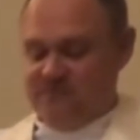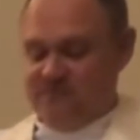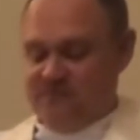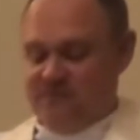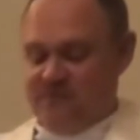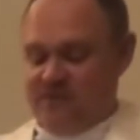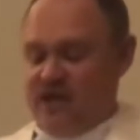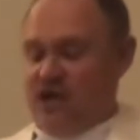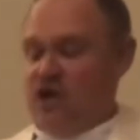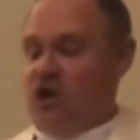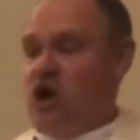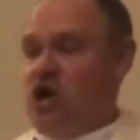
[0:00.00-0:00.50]

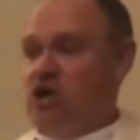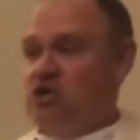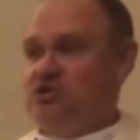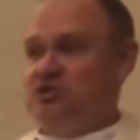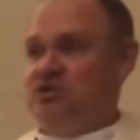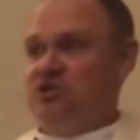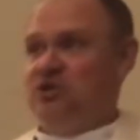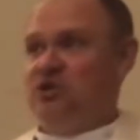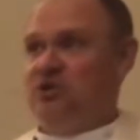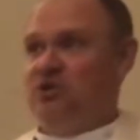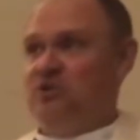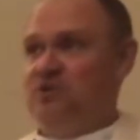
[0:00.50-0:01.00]
They
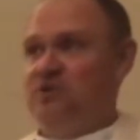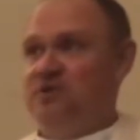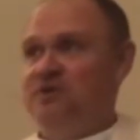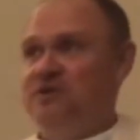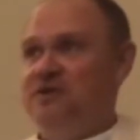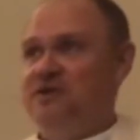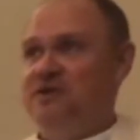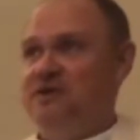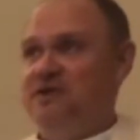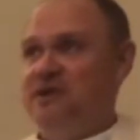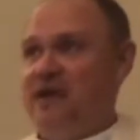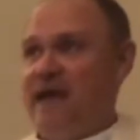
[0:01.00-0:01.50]
also
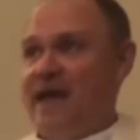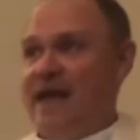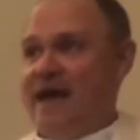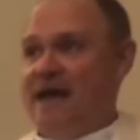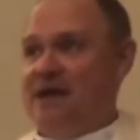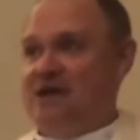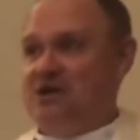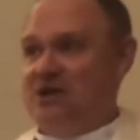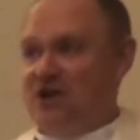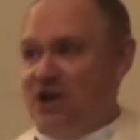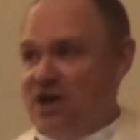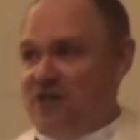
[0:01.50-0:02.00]

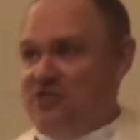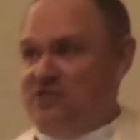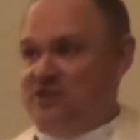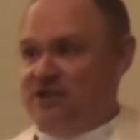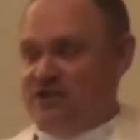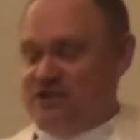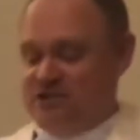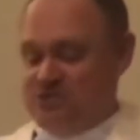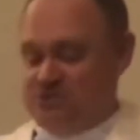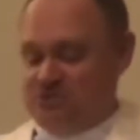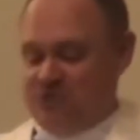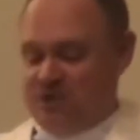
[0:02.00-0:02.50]
had nothing
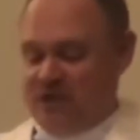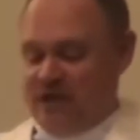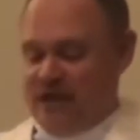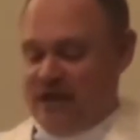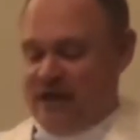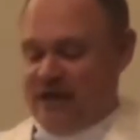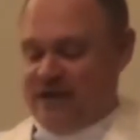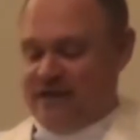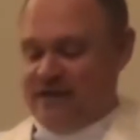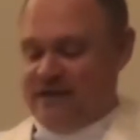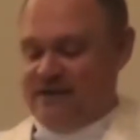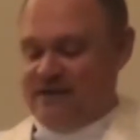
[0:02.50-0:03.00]
to
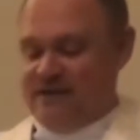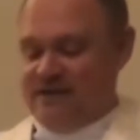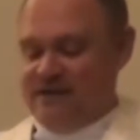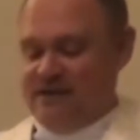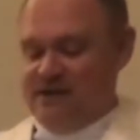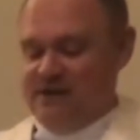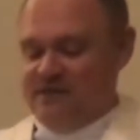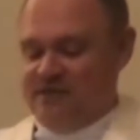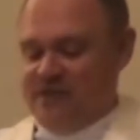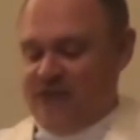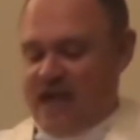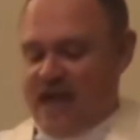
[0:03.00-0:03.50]
gain.
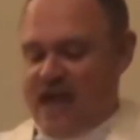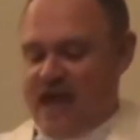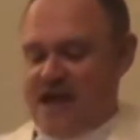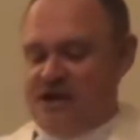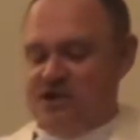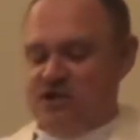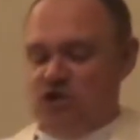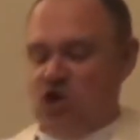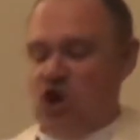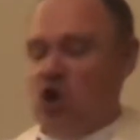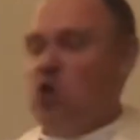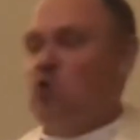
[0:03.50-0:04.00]
They
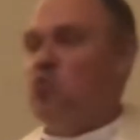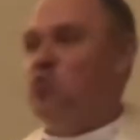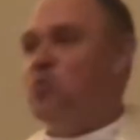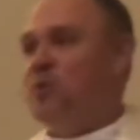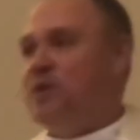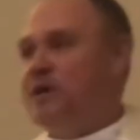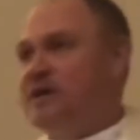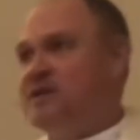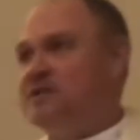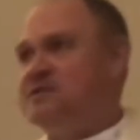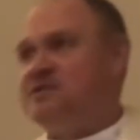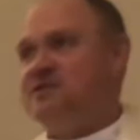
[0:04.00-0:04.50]
had no
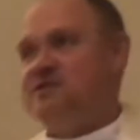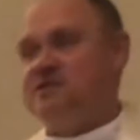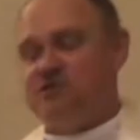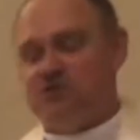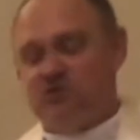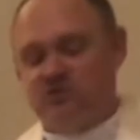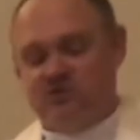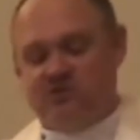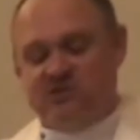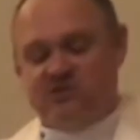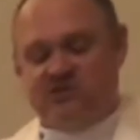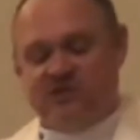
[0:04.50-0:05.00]
reason
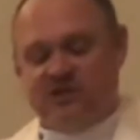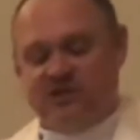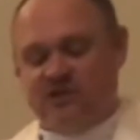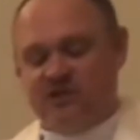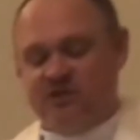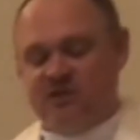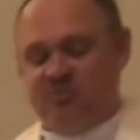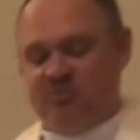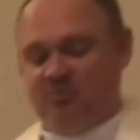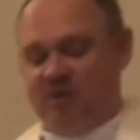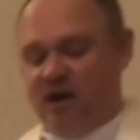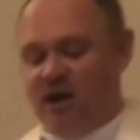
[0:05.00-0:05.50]
to steal
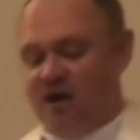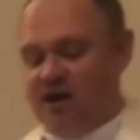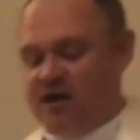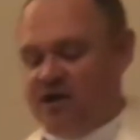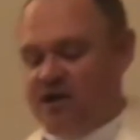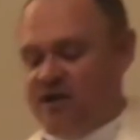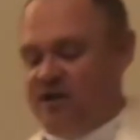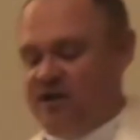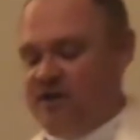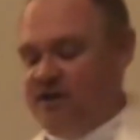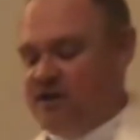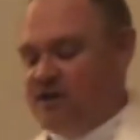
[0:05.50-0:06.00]
the body.
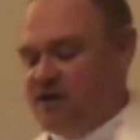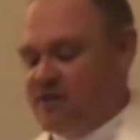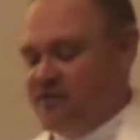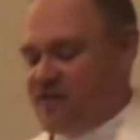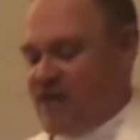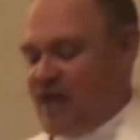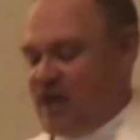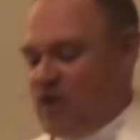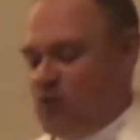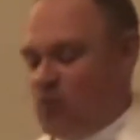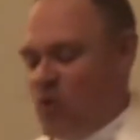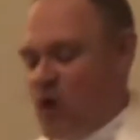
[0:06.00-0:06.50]

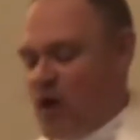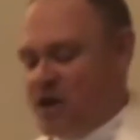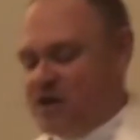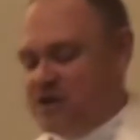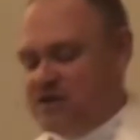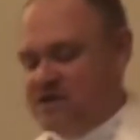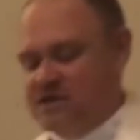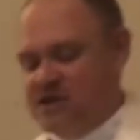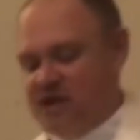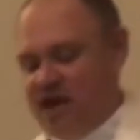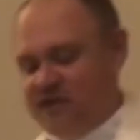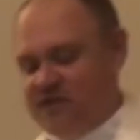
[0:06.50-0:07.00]
They wanted
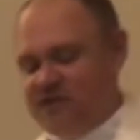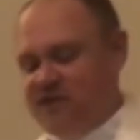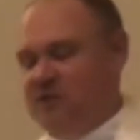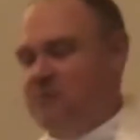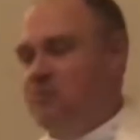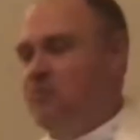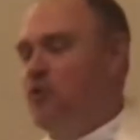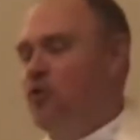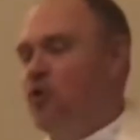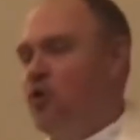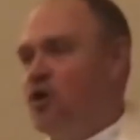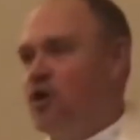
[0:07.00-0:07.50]
nothing
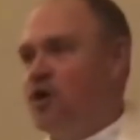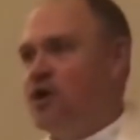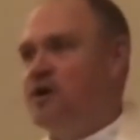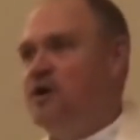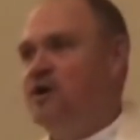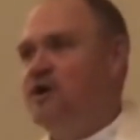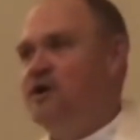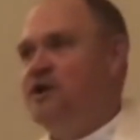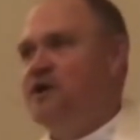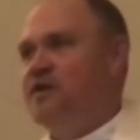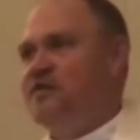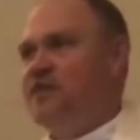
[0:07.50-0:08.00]

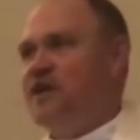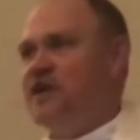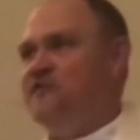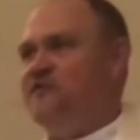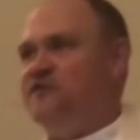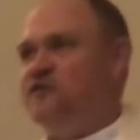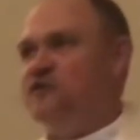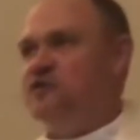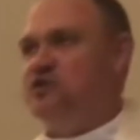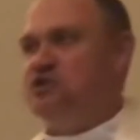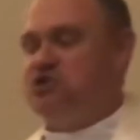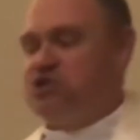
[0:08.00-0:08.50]
more than
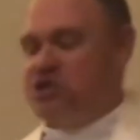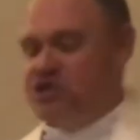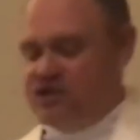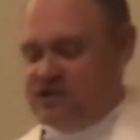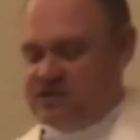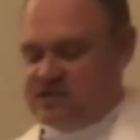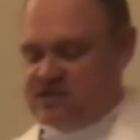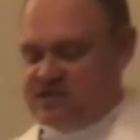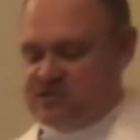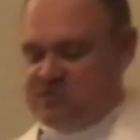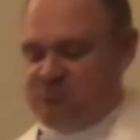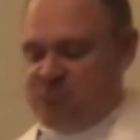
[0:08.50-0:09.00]
for
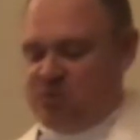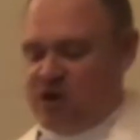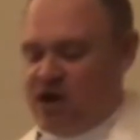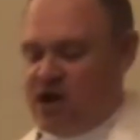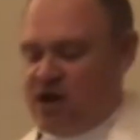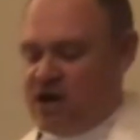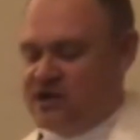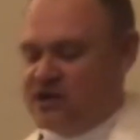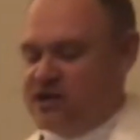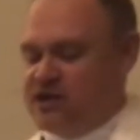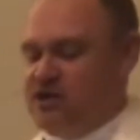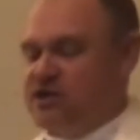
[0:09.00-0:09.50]
Jesus'
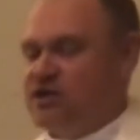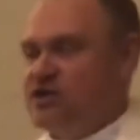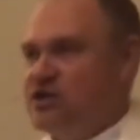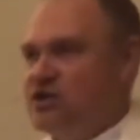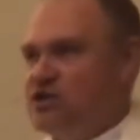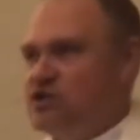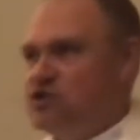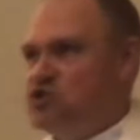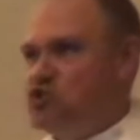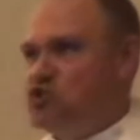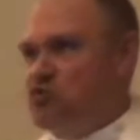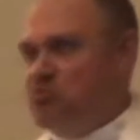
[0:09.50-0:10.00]
body
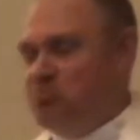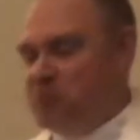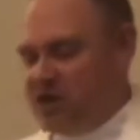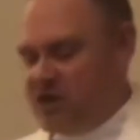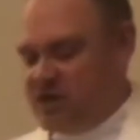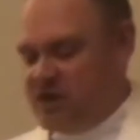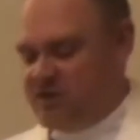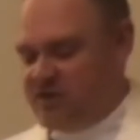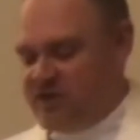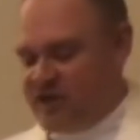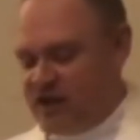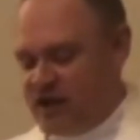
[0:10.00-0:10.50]
to
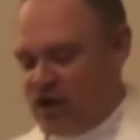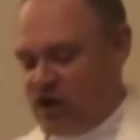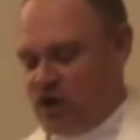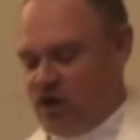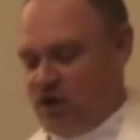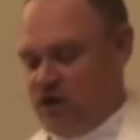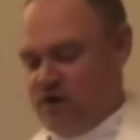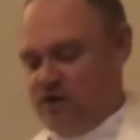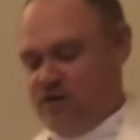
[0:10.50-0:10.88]
be there